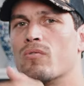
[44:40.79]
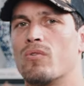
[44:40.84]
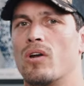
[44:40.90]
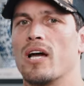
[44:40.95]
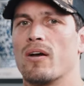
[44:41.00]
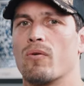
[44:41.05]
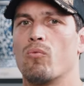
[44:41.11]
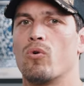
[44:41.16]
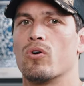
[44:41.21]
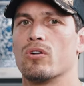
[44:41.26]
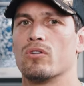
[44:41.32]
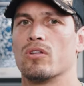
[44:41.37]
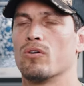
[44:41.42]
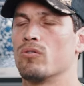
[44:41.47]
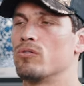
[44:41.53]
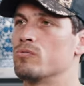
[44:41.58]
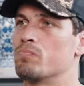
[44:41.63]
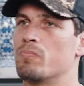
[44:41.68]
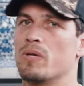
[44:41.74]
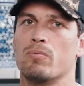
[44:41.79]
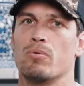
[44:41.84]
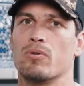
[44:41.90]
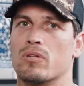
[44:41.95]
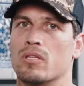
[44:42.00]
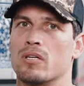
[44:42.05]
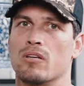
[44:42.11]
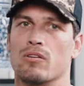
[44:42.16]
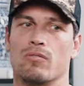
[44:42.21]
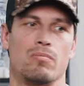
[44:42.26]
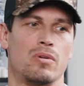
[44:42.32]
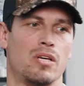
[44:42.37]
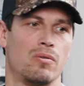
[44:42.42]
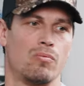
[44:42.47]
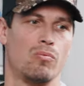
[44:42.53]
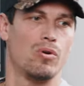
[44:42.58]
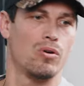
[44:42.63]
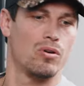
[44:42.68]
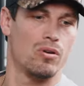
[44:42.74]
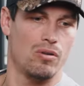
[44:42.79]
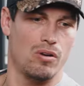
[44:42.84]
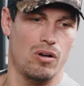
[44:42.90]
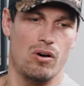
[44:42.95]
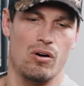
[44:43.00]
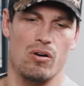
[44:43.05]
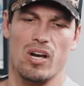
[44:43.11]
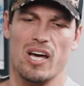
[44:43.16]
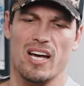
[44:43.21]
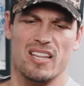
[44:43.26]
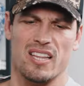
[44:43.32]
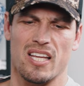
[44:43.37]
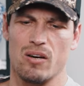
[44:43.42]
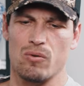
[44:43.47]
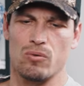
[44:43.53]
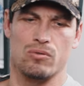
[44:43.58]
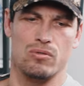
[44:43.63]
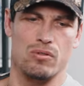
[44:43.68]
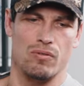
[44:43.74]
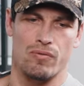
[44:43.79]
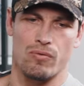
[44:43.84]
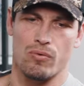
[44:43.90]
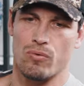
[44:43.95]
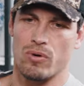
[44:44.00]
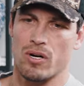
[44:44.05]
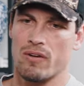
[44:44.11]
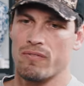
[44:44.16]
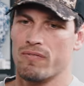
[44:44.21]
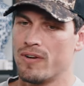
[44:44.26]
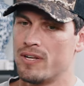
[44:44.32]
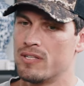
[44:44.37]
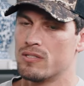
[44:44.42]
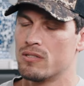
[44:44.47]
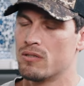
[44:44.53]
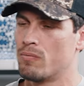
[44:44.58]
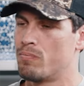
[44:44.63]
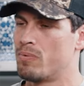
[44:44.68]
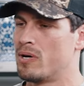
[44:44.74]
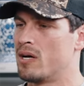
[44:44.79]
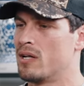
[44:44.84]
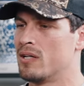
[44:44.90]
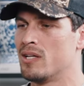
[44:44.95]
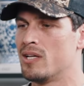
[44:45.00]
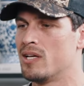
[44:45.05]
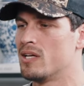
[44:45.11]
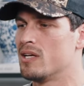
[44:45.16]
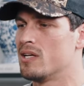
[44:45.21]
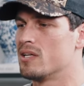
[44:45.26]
like what are those people thinking of me and what are, oh like that was difficult what I faced in the past.